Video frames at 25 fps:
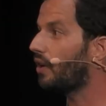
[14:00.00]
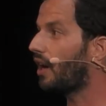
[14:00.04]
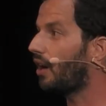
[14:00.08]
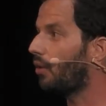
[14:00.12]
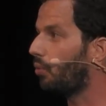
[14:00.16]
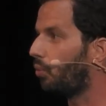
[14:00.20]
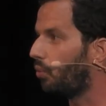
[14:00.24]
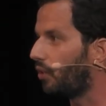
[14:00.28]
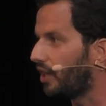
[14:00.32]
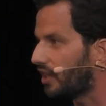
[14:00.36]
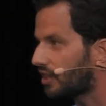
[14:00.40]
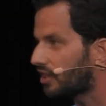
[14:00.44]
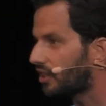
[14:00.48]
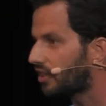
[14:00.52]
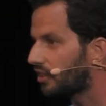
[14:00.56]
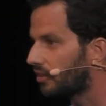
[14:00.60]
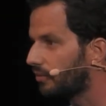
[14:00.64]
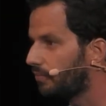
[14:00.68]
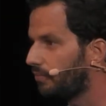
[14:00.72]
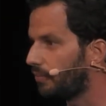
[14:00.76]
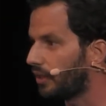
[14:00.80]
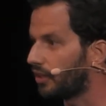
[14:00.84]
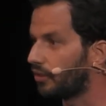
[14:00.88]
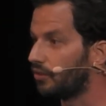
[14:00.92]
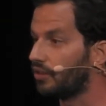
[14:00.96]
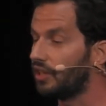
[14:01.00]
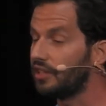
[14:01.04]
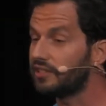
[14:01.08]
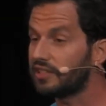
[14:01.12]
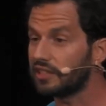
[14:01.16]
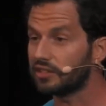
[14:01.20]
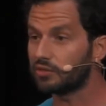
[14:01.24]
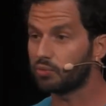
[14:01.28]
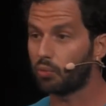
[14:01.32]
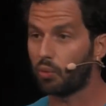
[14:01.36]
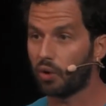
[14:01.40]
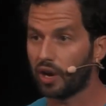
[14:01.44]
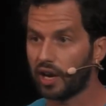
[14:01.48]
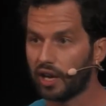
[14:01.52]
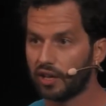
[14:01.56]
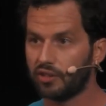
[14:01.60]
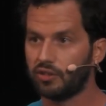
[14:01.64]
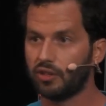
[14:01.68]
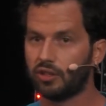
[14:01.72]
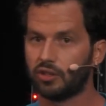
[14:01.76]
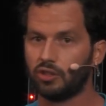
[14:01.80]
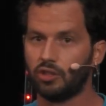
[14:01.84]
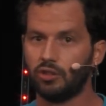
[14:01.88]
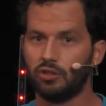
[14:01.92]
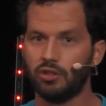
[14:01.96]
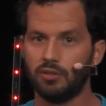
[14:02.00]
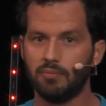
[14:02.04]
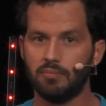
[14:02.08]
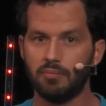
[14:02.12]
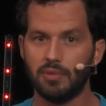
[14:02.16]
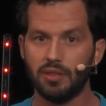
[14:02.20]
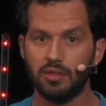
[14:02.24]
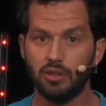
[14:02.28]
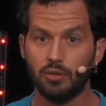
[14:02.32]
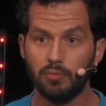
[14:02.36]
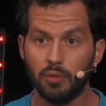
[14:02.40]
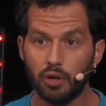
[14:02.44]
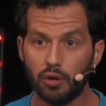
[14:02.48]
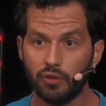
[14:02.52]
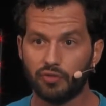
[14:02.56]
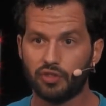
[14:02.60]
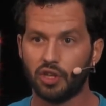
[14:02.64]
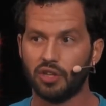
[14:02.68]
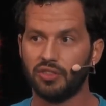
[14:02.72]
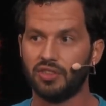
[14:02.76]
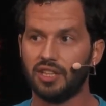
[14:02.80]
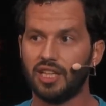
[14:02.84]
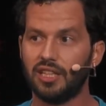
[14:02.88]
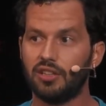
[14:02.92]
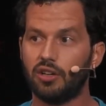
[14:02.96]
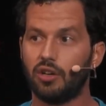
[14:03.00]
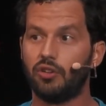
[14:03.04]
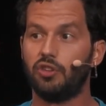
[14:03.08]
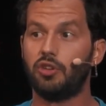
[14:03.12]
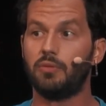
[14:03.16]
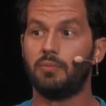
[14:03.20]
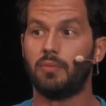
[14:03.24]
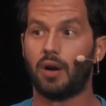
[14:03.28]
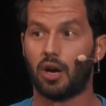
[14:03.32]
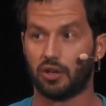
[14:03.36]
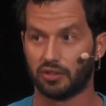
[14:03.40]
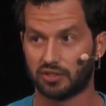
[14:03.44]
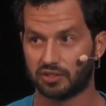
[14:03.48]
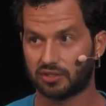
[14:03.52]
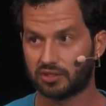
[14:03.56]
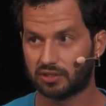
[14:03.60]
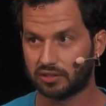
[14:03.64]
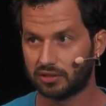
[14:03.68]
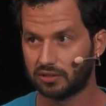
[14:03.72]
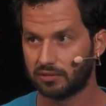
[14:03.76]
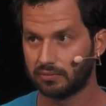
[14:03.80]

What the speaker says: weak, because this is where you're going to move the needle the most.